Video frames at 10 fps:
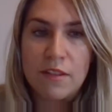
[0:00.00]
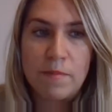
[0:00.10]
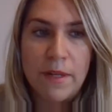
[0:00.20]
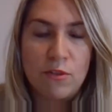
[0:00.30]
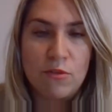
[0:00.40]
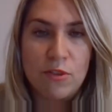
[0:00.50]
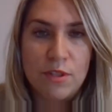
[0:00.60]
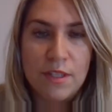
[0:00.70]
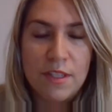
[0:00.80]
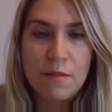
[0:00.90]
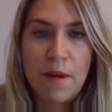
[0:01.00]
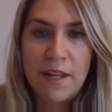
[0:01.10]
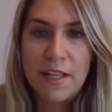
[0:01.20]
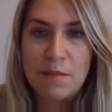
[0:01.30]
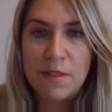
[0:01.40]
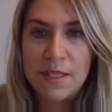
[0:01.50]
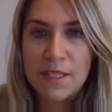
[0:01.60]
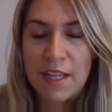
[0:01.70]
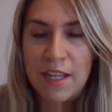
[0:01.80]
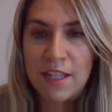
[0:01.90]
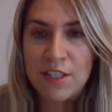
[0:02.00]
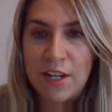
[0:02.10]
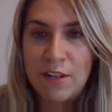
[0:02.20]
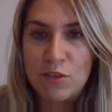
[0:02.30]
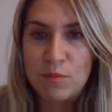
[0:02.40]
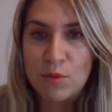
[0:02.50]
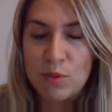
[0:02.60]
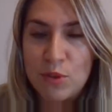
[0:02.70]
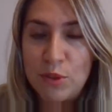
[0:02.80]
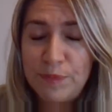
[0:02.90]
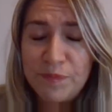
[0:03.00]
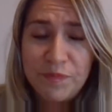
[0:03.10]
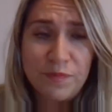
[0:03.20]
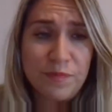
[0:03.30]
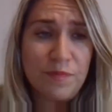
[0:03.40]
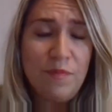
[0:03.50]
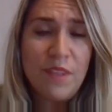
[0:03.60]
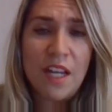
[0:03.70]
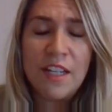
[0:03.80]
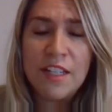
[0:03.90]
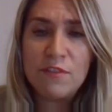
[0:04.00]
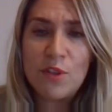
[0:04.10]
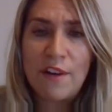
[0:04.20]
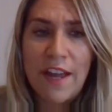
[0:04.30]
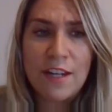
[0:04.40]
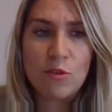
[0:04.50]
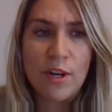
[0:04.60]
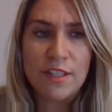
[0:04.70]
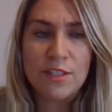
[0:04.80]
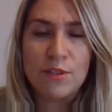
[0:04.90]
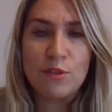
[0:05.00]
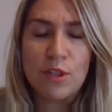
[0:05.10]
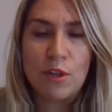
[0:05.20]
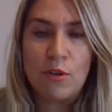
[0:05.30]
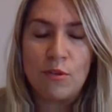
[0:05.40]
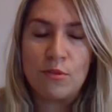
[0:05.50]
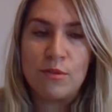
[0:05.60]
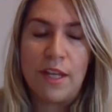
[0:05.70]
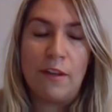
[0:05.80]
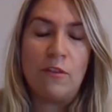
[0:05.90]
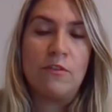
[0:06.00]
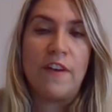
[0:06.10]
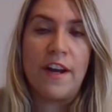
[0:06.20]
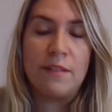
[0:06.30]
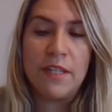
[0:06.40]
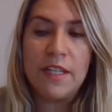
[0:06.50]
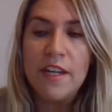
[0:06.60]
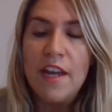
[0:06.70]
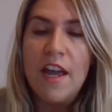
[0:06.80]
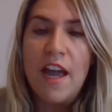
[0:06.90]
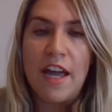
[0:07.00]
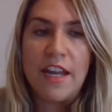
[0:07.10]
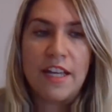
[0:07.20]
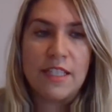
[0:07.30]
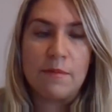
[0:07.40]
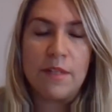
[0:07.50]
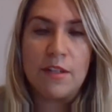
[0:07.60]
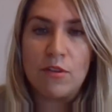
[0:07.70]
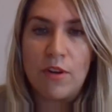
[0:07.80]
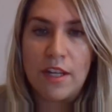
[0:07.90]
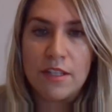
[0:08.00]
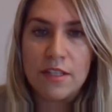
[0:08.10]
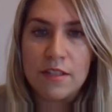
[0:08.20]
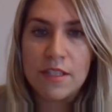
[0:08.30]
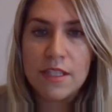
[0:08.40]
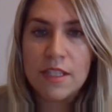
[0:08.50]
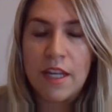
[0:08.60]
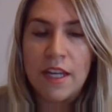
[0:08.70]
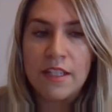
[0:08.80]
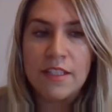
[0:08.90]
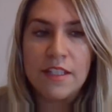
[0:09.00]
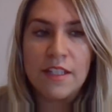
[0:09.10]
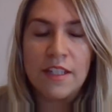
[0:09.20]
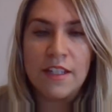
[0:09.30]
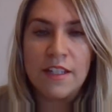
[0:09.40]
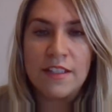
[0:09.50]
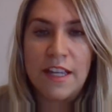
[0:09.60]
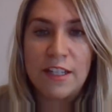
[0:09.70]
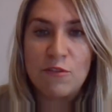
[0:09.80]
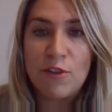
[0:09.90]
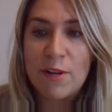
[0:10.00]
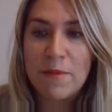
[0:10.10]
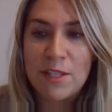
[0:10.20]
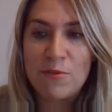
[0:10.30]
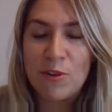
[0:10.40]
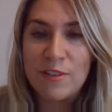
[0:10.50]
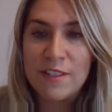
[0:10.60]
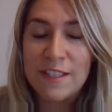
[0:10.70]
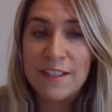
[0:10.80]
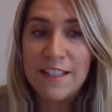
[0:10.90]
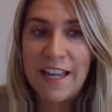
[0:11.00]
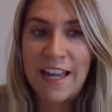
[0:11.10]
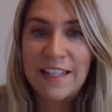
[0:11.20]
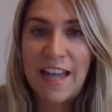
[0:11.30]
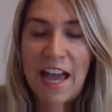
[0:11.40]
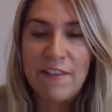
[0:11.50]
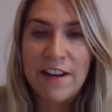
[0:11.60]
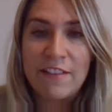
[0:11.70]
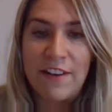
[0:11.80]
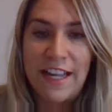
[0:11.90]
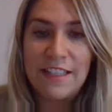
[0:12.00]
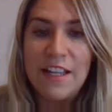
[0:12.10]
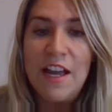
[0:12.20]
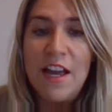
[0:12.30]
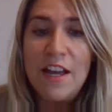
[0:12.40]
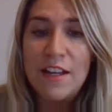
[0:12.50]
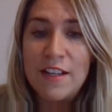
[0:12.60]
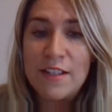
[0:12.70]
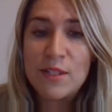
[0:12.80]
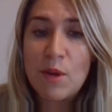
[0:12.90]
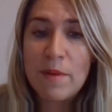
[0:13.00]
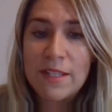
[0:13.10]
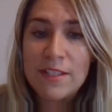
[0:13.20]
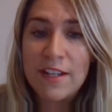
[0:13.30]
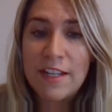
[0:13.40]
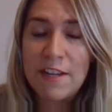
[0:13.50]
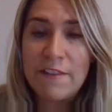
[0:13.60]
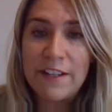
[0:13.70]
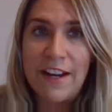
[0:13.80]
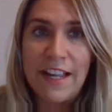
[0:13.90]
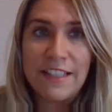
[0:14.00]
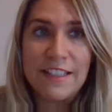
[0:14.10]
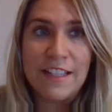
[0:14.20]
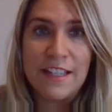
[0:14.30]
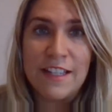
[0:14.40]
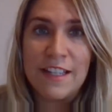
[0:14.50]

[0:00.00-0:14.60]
Maltepe University. My name is Ceren Çubukçu. And if you have any questions, you can also find me and ask me your questions. And thank you very much for listening, and have a great semester and have a great